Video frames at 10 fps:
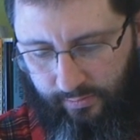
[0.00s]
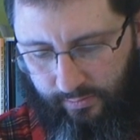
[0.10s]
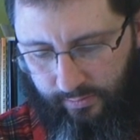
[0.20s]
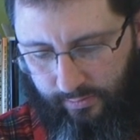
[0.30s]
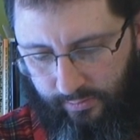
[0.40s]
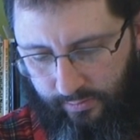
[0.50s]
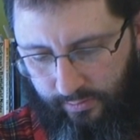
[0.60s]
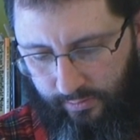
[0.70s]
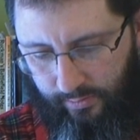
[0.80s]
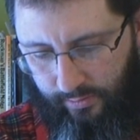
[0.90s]

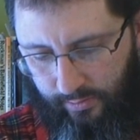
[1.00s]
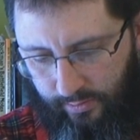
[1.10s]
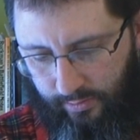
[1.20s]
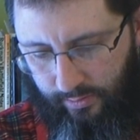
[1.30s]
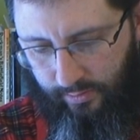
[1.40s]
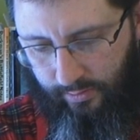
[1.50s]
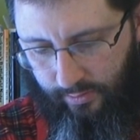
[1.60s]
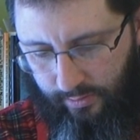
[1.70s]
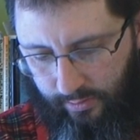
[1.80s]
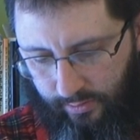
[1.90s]

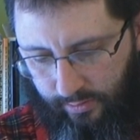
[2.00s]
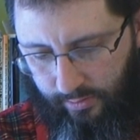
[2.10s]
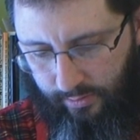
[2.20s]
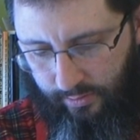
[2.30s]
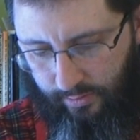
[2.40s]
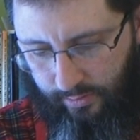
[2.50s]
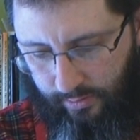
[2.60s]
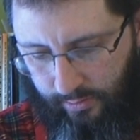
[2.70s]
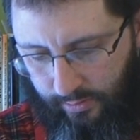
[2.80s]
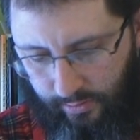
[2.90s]

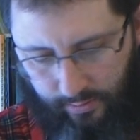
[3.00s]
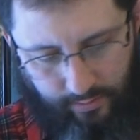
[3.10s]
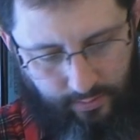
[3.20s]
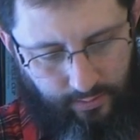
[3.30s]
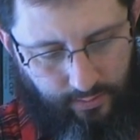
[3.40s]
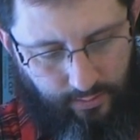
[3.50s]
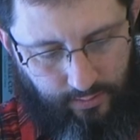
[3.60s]
(silence)